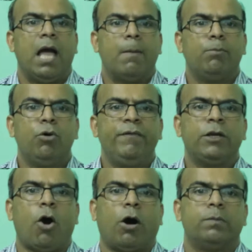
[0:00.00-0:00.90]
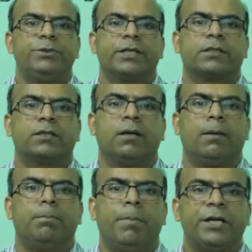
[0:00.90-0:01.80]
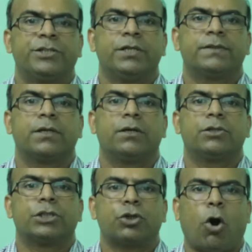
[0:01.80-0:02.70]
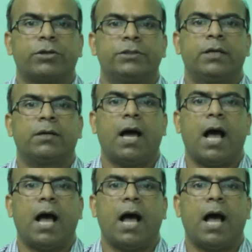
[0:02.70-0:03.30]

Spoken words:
a moving object measures shorter